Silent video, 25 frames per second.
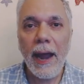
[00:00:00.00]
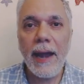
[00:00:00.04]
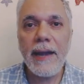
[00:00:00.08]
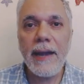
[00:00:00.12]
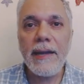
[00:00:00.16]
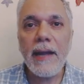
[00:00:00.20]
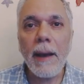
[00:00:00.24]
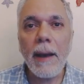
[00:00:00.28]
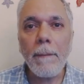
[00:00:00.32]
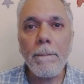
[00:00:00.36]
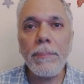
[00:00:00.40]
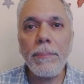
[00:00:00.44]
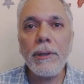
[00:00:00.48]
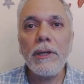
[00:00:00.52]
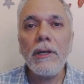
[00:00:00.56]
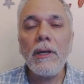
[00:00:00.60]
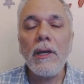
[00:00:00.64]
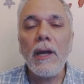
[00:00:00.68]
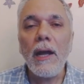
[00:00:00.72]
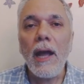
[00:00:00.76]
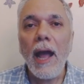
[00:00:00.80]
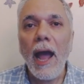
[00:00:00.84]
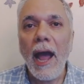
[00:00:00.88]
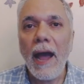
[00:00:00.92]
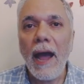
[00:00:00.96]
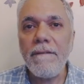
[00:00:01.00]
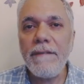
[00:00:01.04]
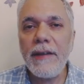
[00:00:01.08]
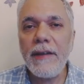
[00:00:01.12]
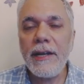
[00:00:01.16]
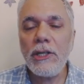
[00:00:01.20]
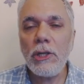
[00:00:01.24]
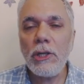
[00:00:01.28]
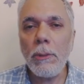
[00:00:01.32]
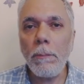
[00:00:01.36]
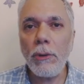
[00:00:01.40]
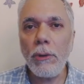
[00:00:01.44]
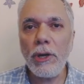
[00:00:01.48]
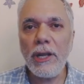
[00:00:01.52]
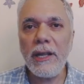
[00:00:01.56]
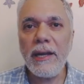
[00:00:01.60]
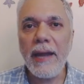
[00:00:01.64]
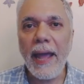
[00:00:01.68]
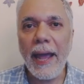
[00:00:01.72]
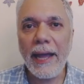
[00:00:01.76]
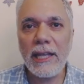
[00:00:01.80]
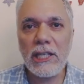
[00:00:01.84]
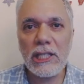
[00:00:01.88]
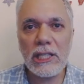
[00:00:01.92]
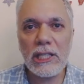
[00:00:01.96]
end up having to put
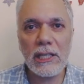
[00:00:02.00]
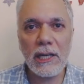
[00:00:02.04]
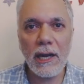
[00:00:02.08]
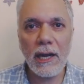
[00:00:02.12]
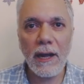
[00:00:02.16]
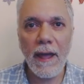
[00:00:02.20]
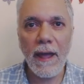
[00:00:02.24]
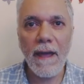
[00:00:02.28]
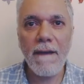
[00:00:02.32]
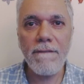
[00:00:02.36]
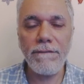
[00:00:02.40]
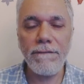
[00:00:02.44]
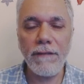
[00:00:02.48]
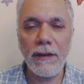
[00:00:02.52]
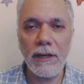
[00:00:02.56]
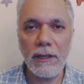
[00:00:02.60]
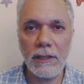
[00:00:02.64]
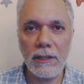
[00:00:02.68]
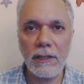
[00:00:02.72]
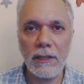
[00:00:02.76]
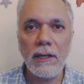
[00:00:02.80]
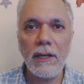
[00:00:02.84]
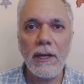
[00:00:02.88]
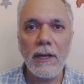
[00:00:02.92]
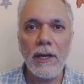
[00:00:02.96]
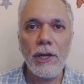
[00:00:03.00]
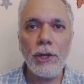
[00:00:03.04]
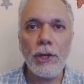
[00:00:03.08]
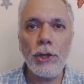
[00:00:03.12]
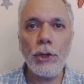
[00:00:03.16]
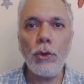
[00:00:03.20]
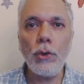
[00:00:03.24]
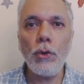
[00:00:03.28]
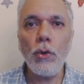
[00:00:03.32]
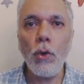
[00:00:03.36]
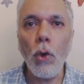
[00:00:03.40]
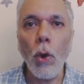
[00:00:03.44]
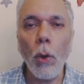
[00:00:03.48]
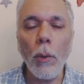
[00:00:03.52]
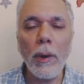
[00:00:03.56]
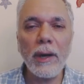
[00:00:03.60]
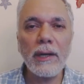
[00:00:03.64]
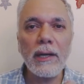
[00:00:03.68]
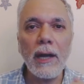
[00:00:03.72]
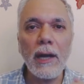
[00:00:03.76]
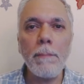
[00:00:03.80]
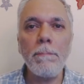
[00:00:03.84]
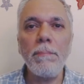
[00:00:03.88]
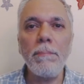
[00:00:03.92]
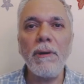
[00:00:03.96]
in extra effort to
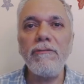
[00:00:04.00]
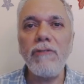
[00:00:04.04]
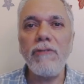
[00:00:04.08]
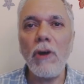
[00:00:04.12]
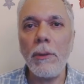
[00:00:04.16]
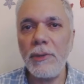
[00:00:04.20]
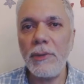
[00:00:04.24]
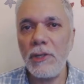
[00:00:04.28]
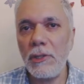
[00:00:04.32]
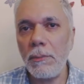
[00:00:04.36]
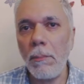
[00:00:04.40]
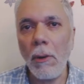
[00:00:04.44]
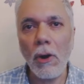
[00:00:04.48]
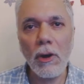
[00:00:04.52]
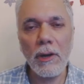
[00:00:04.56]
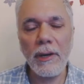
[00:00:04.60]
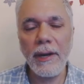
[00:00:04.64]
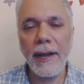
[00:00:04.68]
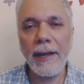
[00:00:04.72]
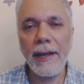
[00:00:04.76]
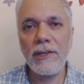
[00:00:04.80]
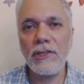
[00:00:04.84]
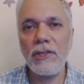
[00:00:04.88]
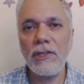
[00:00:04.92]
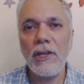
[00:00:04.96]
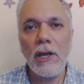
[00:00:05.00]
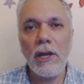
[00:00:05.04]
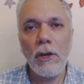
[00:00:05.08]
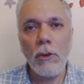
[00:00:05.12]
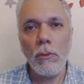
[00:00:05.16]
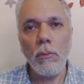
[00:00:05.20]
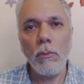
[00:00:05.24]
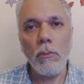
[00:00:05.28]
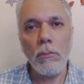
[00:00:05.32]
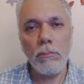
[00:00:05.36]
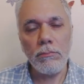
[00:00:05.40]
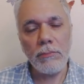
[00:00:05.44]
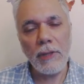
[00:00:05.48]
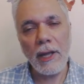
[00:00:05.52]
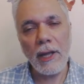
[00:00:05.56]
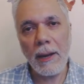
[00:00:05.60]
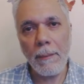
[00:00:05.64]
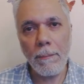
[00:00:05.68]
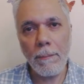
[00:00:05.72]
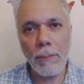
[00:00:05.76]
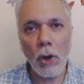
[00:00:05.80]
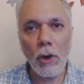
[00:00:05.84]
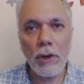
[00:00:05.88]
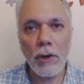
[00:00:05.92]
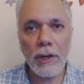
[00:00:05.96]
overcome performance bottlenecks. There
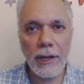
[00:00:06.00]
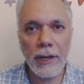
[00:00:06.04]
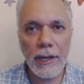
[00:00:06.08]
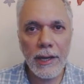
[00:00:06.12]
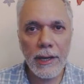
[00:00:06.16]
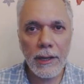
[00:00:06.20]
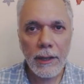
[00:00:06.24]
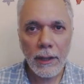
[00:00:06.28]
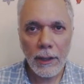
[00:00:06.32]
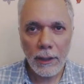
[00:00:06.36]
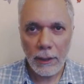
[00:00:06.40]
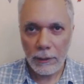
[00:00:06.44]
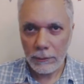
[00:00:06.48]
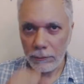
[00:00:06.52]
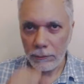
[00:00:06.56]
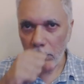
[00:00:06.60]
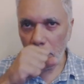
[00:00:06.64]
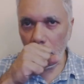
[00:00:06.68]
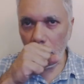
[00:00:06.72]
are broadly